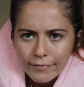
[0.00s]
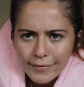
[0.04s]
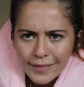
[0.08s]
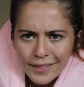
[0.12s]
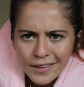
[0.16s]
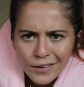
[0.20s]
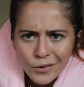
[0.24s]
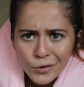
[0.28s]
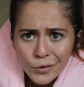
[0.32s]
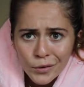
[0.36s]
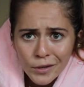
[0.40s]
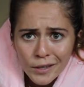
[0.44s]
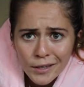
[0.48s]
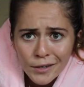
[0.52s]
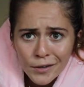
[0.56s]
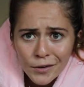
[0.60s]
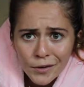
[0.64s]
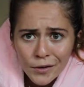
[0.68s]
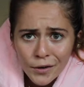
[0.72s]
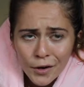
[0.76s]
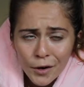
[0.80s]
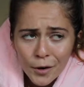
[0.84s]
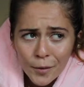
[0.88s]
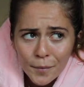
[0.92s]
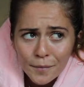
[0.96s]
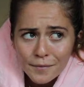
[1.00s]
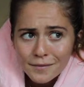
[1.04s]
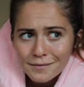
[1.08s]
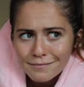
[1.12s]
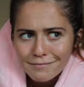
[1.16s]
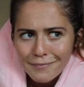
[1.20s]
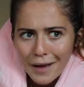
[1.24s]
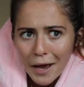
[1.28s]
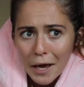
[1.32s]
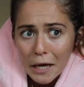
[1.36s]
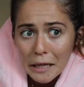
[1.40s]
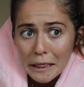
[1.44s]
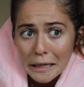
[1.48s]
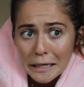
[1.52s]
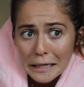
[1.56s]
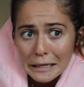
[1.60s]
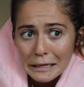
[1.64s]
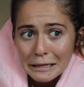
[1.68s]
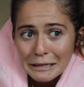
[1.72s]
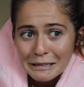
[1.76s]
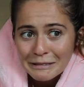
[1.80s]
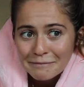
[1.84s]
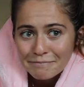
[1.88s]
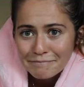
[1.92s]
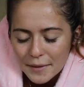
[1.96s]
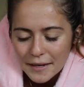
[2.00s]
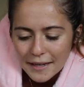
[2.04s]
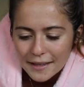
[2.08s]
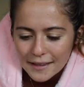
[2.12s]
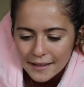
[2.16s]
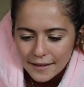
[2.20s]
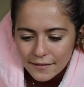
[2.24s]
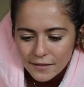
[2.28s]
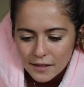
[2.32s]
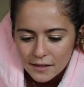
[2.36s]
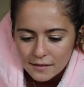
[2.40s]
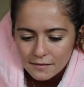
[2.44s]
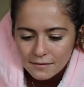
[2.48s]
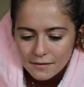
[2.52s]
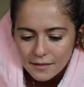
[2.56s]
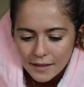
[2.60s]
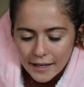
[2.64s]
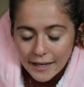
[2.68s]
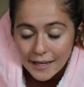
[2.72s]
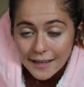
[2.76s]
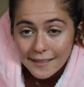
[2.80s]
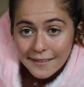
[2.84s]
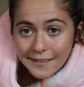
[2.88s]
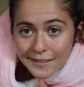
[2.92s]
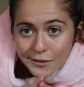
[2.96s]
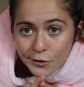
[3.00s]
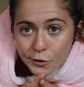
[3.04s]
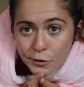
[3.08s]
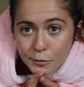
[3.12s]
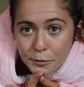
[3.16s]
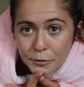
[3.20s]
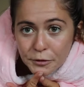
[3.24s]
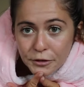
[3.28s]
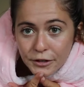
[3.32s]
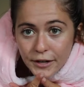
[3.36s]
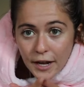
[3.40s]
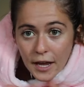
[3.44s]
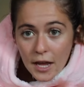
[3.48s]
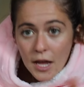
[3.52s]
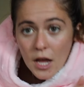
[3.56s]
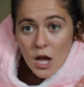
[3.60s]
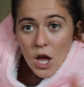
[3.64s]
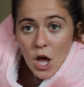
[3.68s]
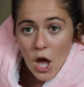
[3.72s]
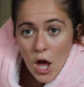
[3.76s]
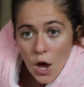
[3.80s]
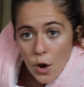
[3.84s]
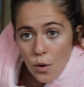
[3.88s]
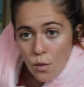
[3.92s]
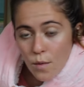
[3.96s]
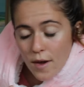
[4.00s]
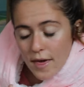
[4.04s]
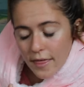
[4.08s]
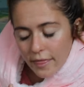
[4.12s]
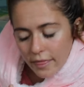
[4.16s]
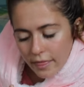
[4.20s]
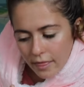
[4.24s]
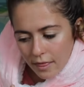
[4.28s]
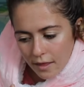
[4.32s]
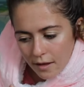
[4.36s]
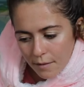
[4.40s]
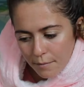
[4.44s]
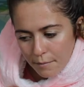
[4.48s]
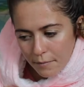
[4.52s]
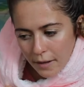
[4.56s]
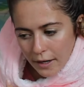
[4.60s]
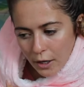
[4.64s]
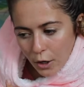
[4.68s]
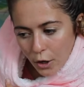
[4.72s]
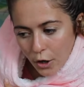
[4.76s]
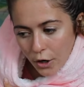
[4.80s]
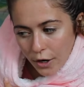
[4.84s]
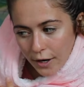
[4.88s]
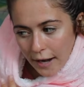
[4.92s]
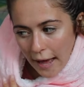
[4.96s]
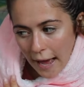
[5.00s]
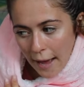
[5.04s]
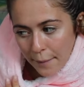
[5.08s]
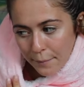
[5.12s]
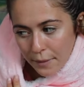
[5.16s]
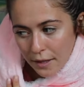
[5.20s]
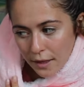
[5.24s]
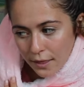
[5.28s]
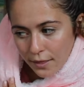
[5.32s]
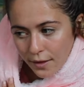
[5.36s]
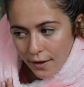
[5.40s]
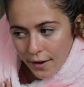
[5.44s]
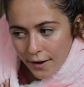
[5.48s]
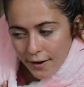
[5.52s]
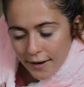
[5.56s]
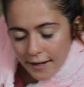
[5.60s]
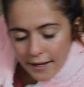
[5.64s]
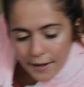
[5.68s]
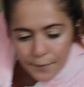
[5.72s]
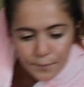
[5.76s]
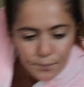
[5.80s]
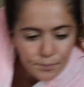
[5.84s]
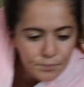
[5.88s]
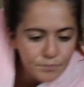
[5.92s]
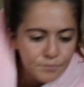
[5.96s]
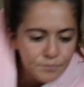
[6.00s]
theoodie.com, I think. I'll leave a link in the description with my code Abby30.